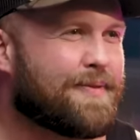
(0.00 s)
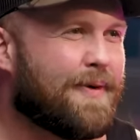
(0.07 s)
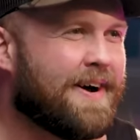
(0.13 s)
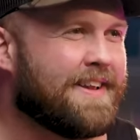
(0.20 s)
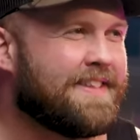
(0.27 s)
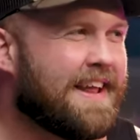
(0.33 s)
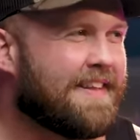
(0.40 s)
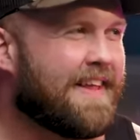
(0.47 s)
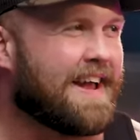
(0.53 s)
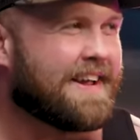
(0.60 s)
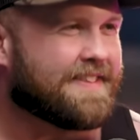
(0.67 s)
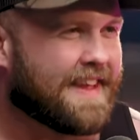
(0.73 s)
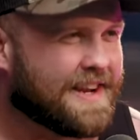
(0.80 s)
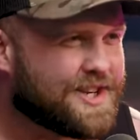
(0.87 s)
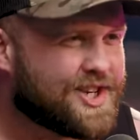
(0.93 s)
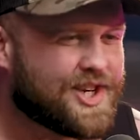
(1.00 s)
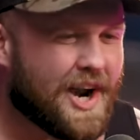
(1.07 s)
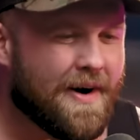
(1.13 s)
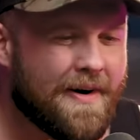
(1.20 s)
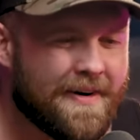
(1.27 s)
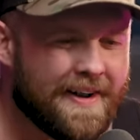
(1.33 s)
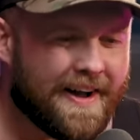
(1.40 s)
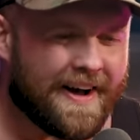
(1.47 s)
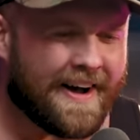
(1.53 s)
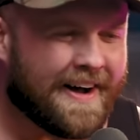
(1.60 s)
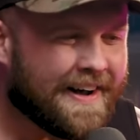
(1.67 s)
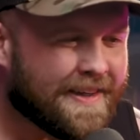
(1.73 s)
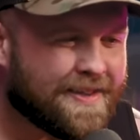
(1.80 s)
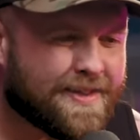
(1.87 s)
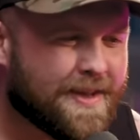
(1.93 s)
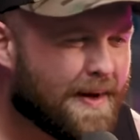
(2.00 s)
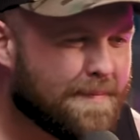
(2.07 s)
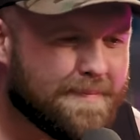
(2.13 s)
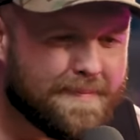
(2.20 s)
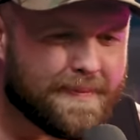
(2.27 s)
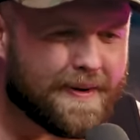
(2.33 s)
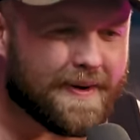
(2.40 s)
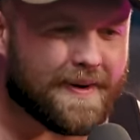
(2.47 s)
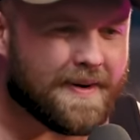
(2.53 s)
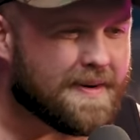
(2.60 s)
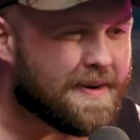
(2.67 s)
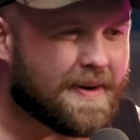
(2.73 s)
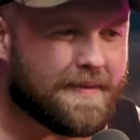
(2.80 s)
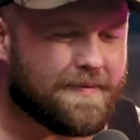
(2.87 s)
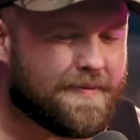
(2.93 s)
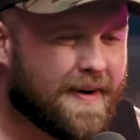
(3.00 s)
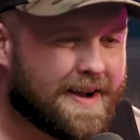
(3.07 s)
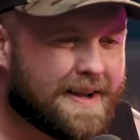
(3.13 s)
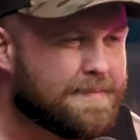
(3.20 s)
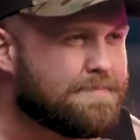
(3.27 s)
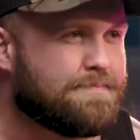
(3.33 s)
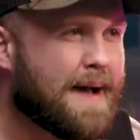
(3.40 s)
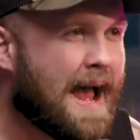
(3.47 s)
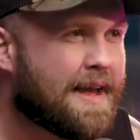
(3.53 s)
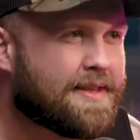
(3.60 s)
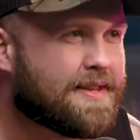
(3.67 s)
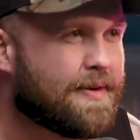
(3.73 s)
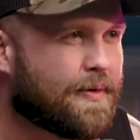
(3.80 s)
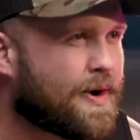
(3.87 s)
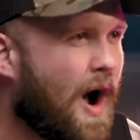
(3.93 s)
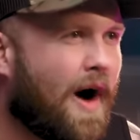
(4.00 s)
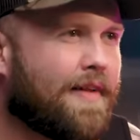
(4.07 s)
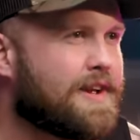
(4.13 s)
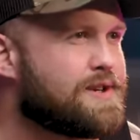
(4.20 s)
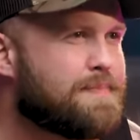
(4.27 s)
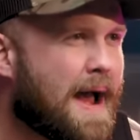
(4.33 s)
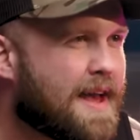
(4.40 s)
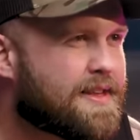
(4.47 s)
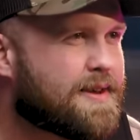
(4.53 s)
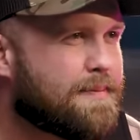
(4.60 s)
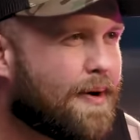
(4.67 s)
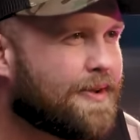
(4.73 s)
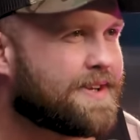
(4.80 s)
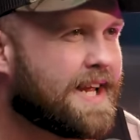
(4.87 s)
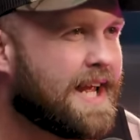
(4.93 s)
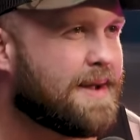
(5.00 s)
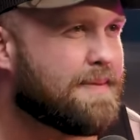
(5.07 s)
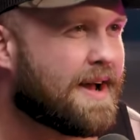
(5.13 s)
one, they like they shared uh, some fucking basket college basketball team